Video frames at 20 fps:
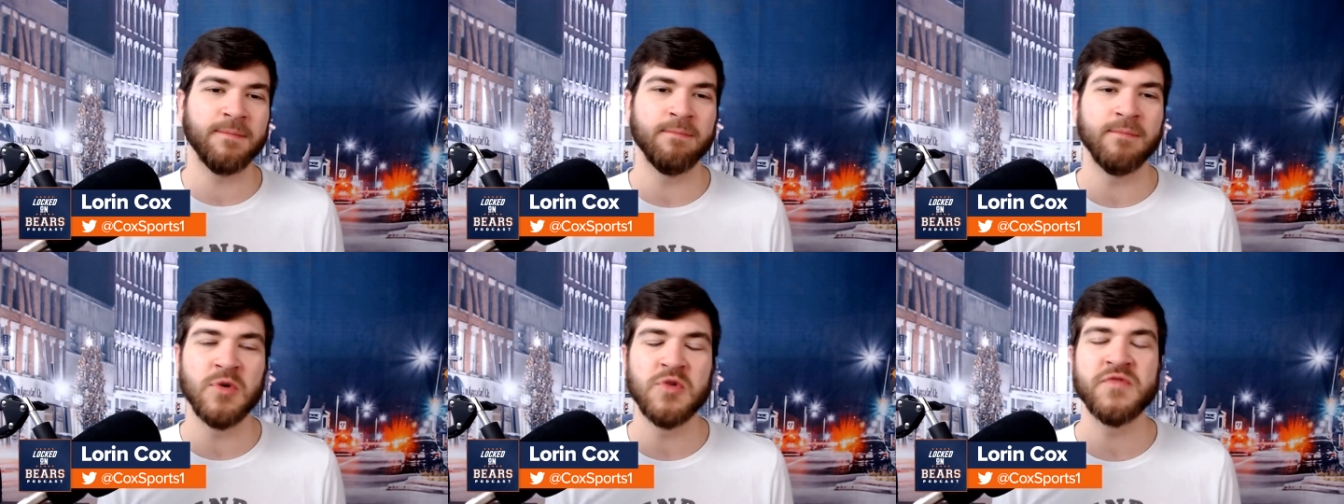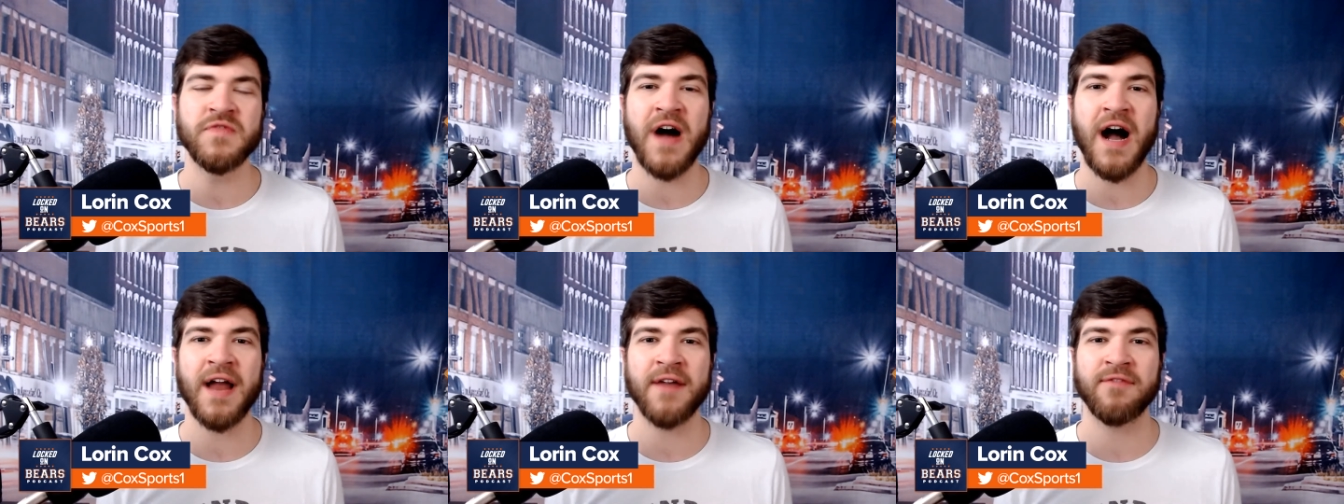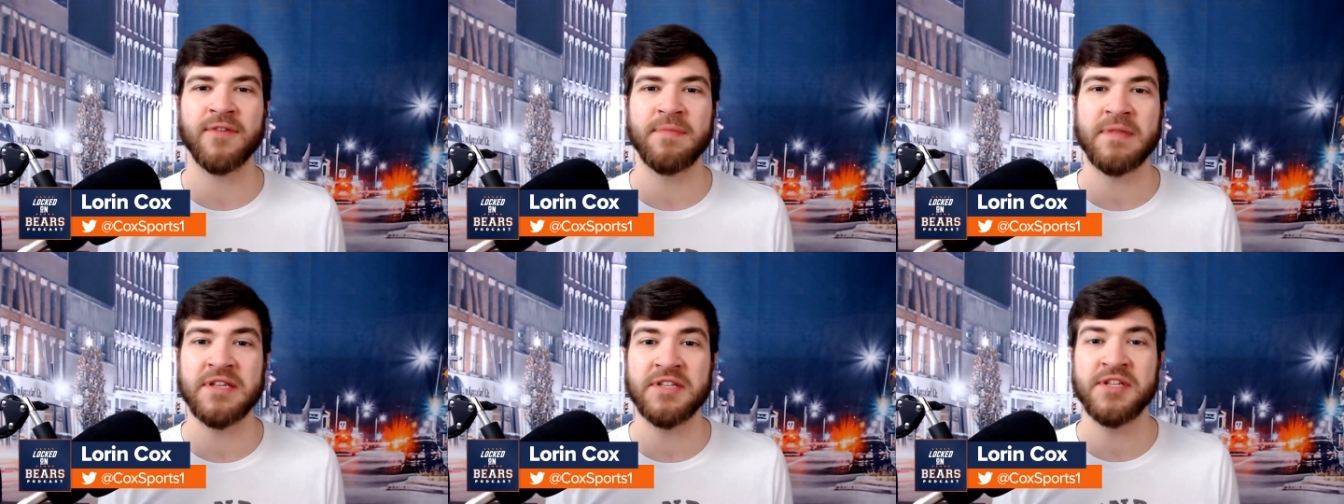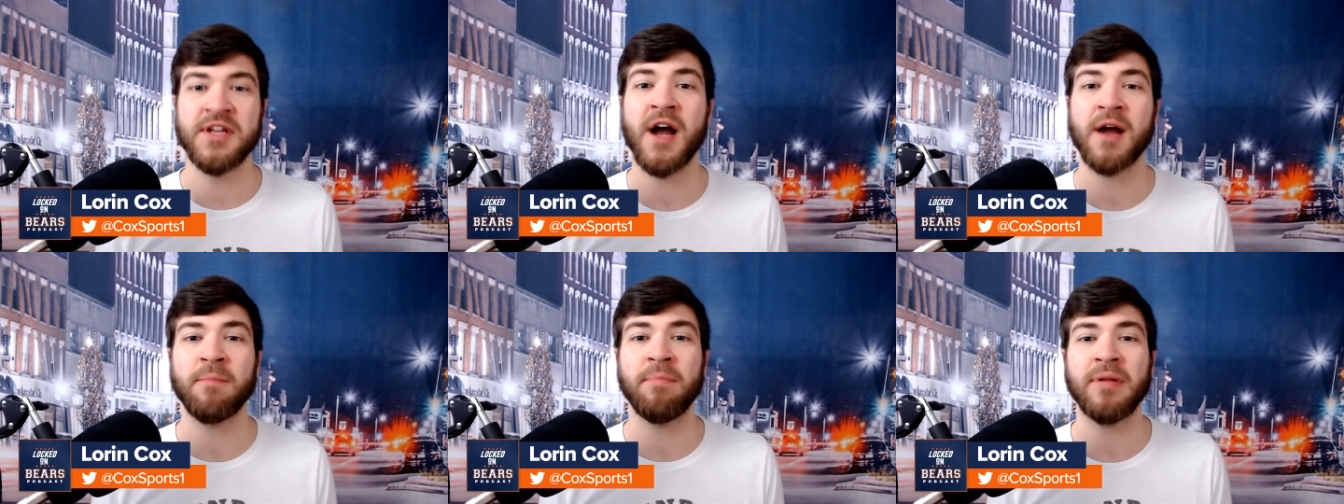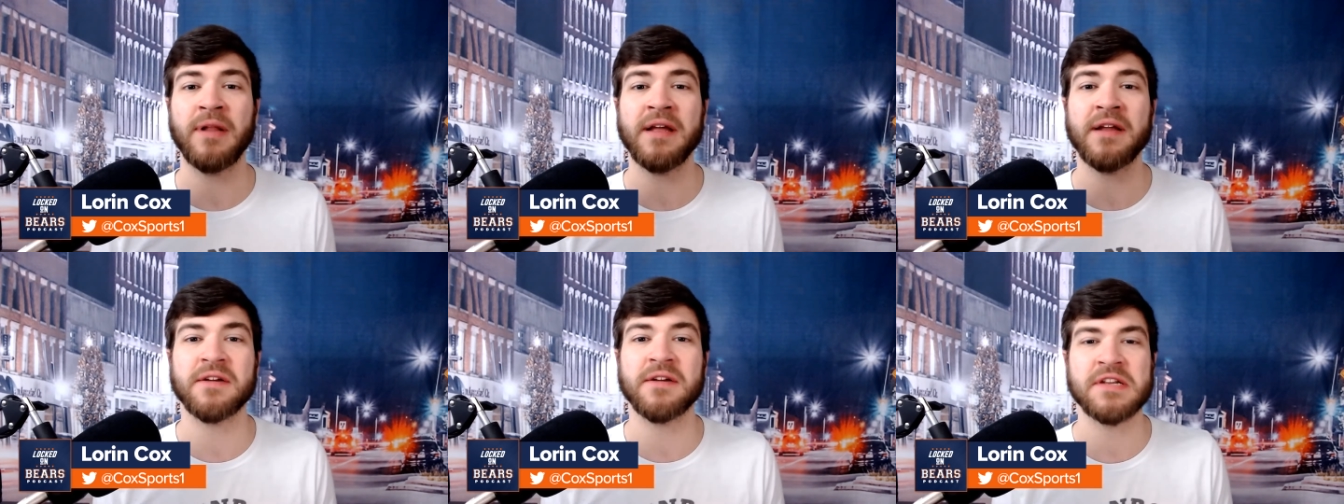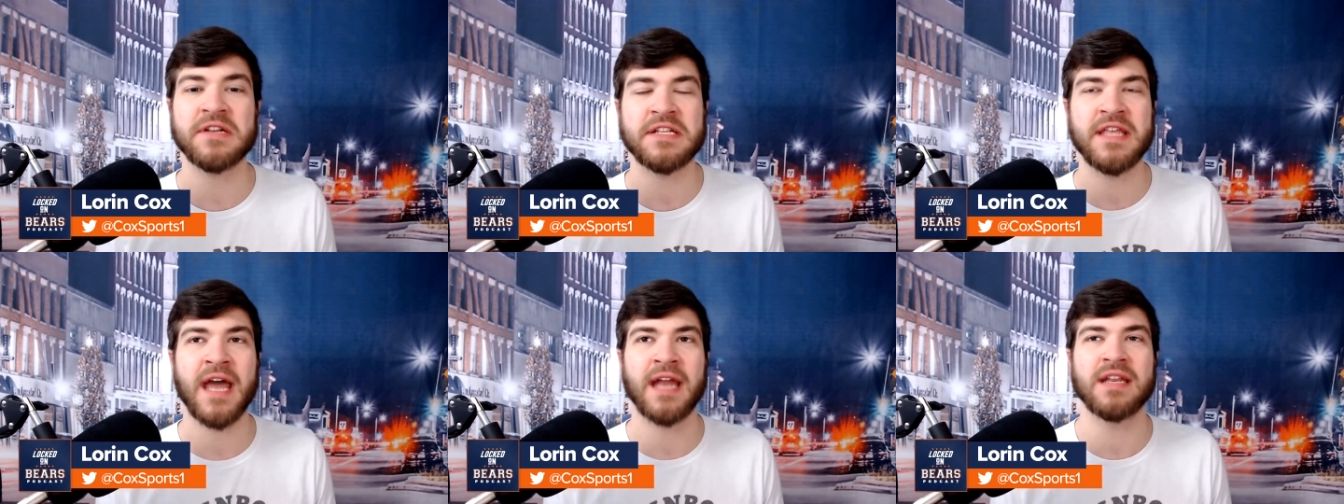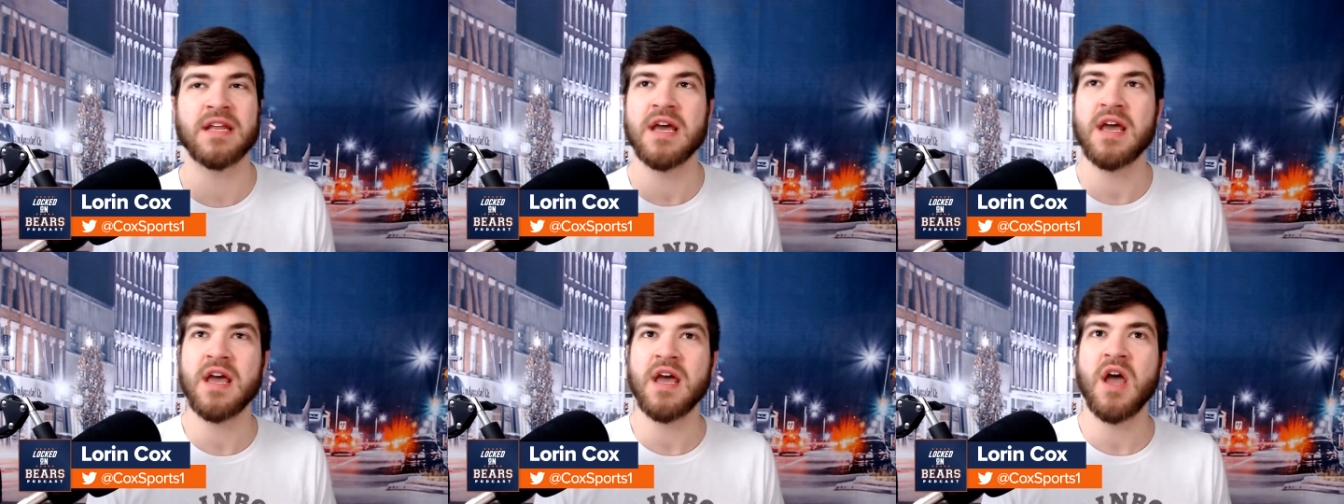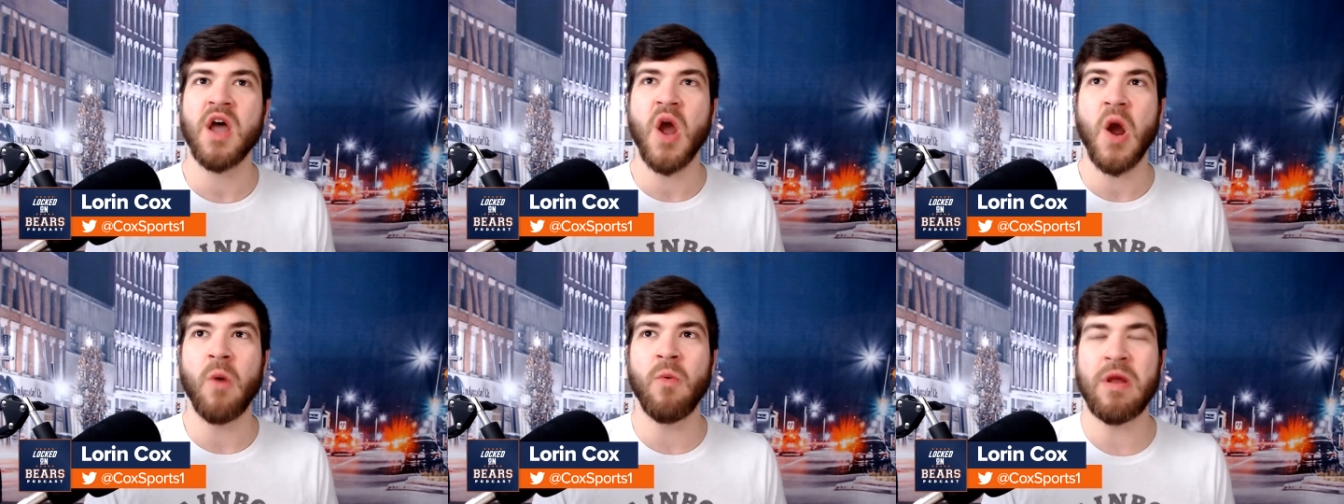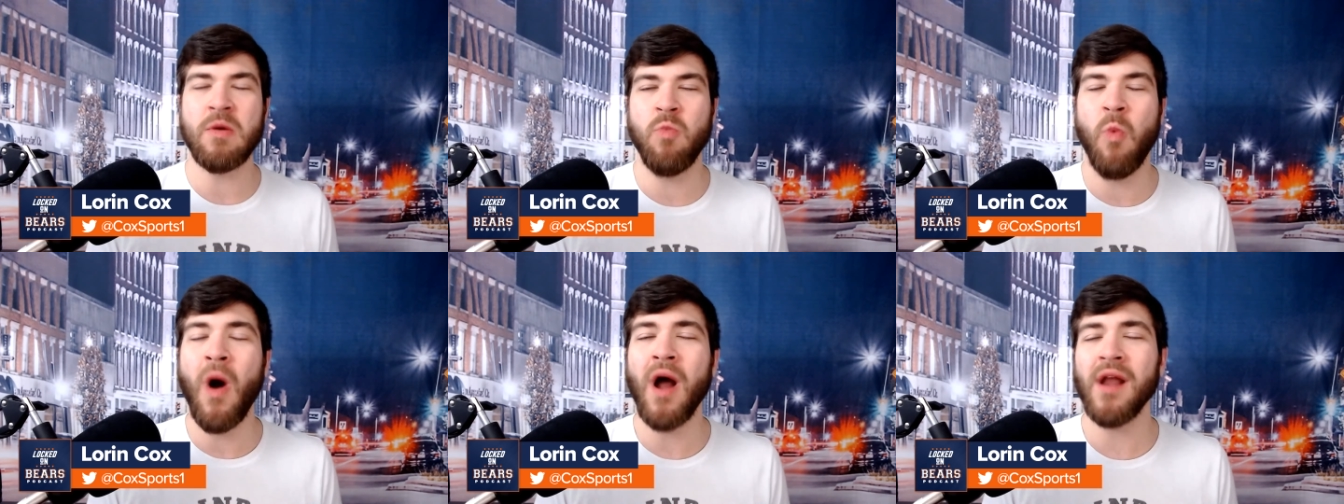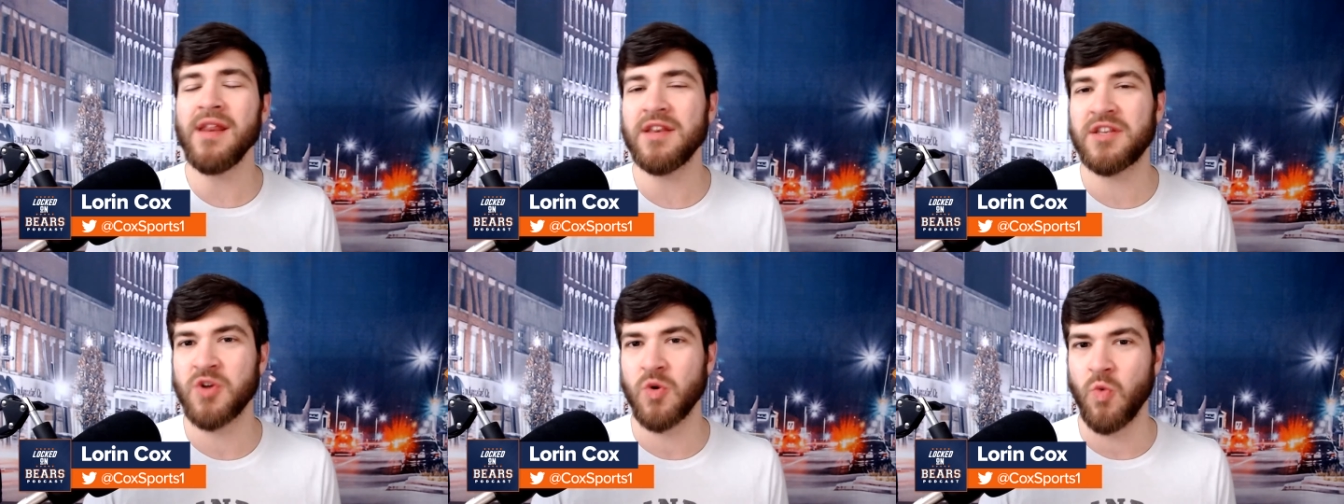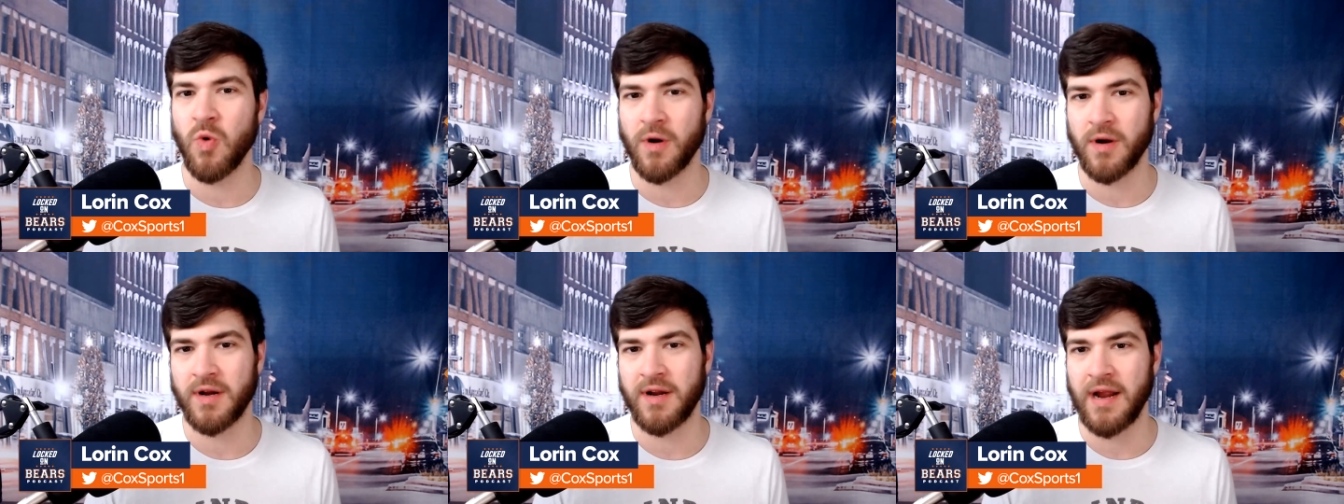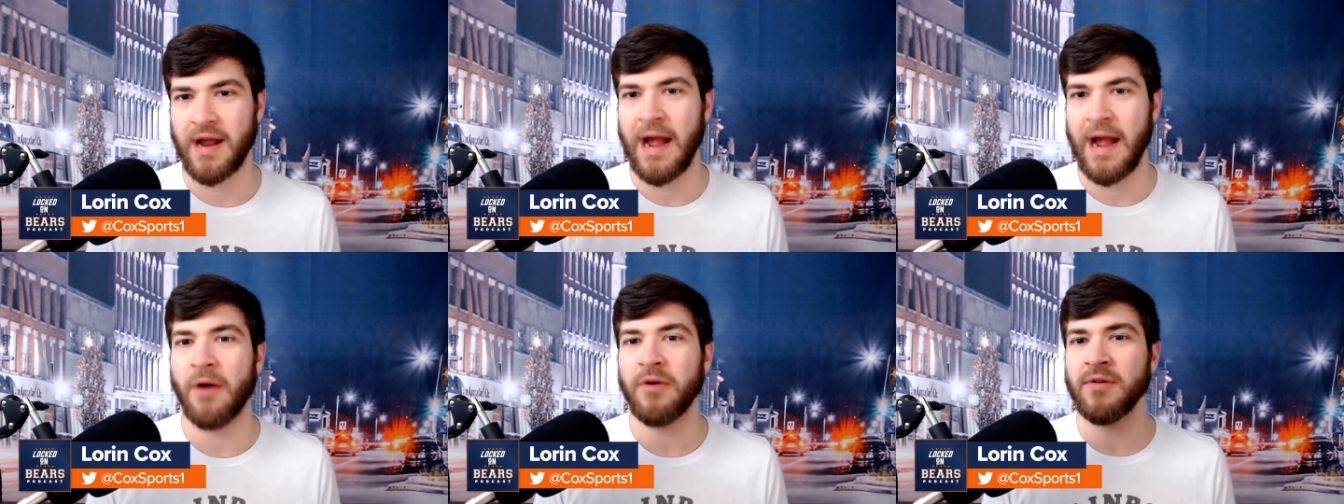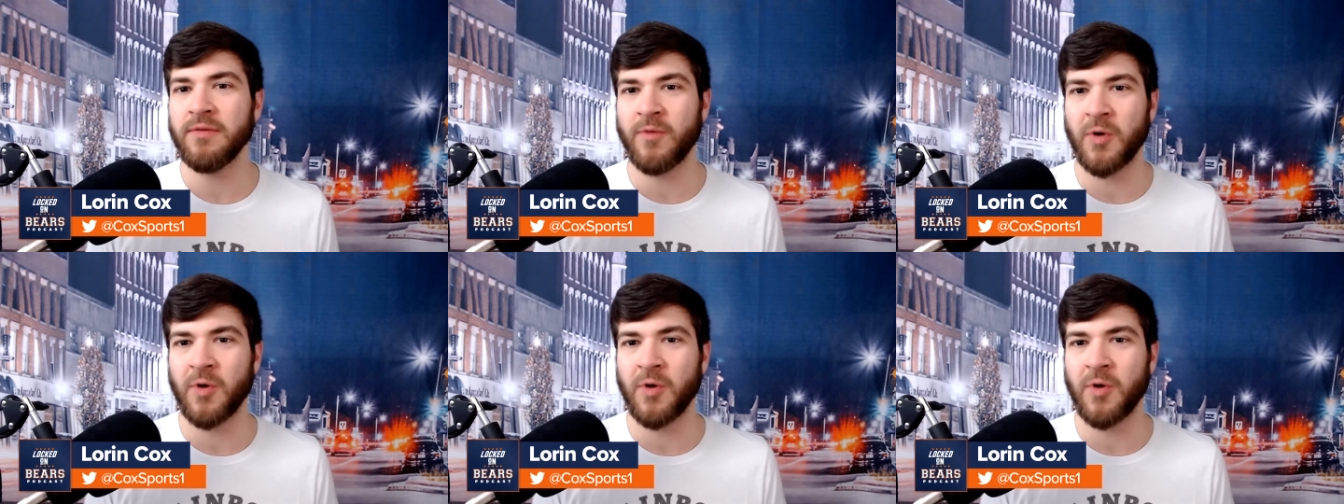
move on from these young players that we wanted to work out.